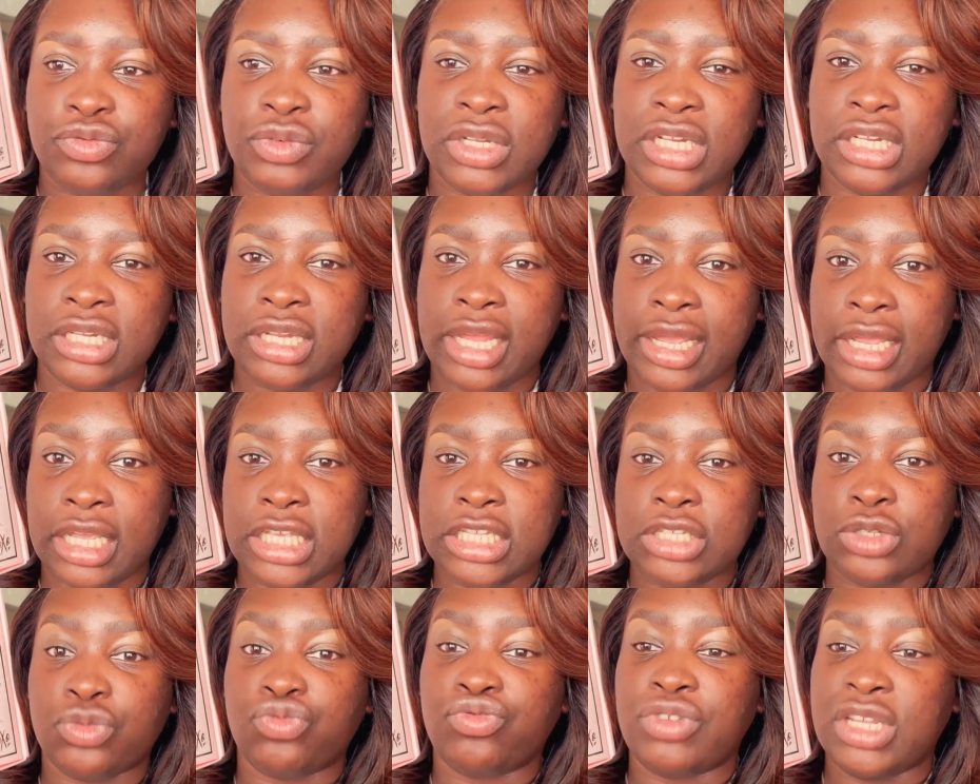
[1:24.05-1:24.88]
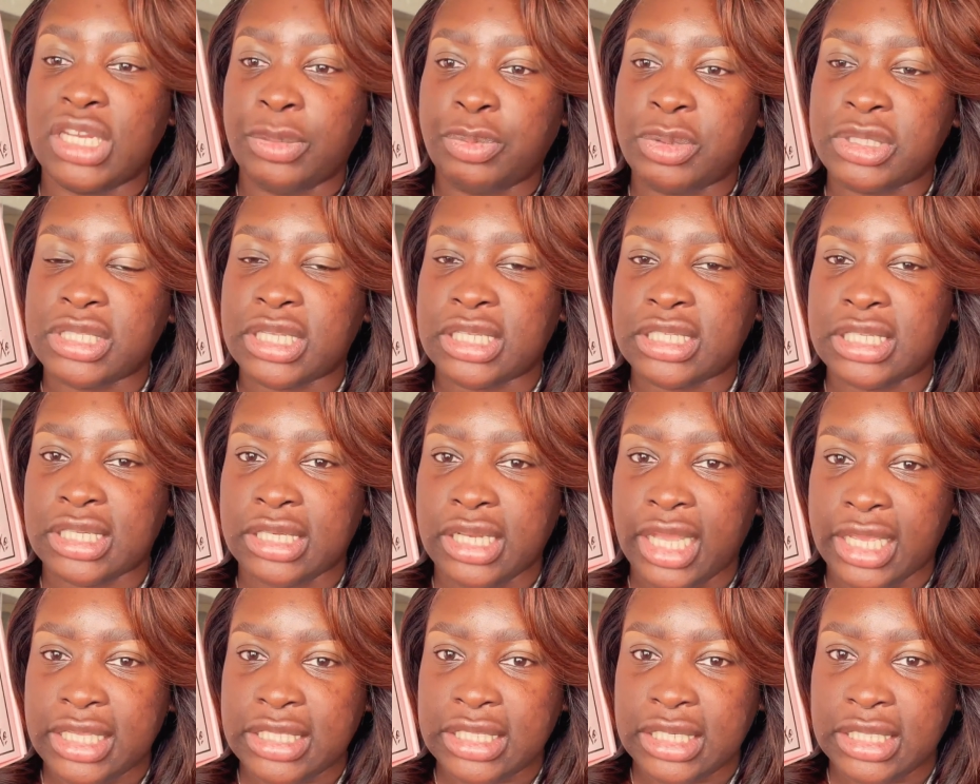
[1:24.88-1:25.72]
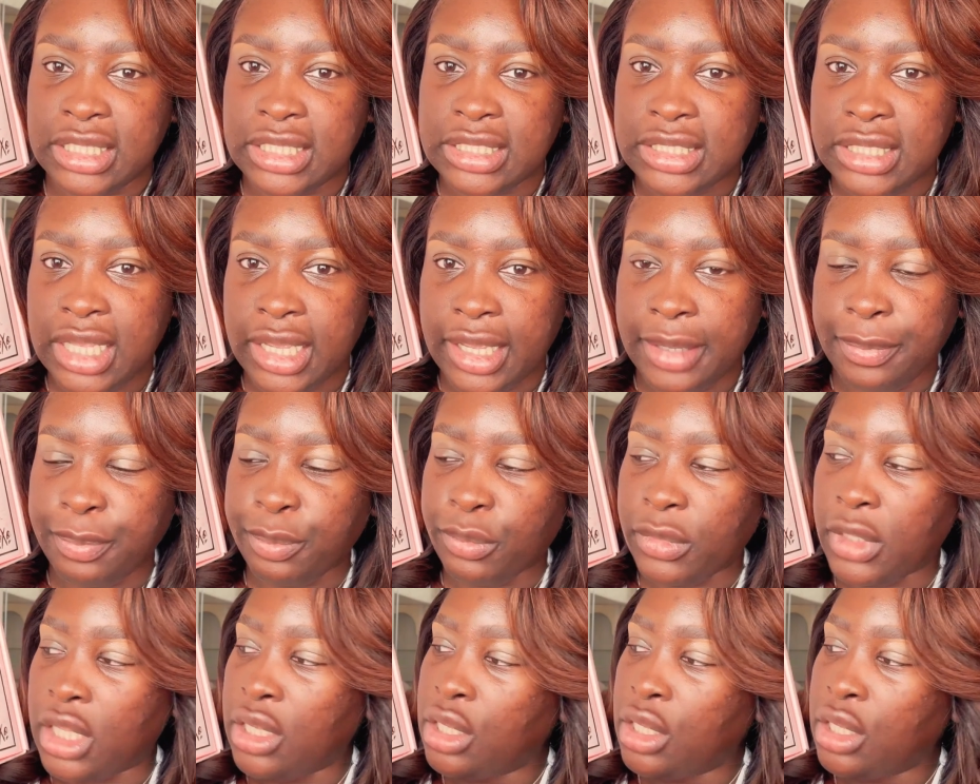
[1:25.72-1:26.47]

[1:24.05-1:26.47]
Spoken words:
really presented nicely this time.